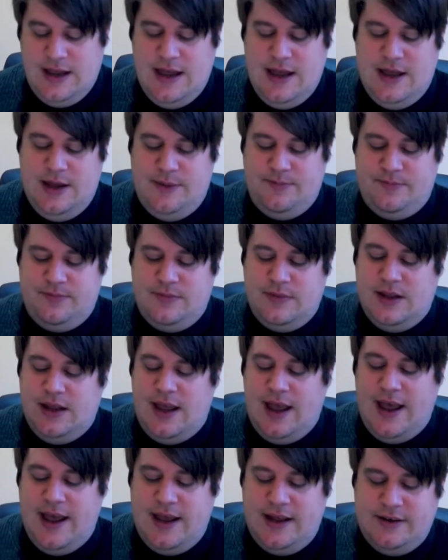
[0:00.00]
and
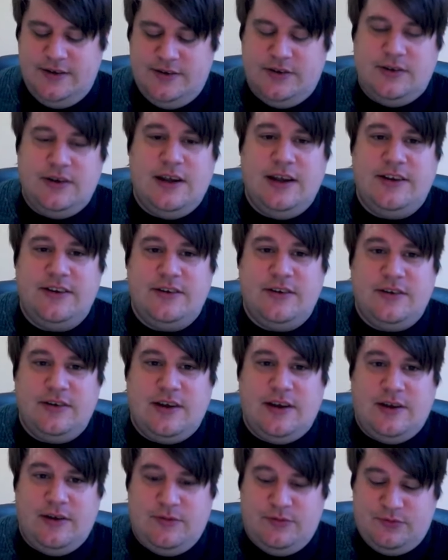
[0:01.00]

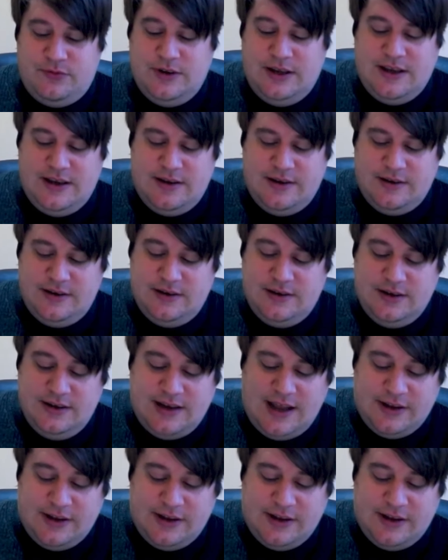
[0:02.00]
it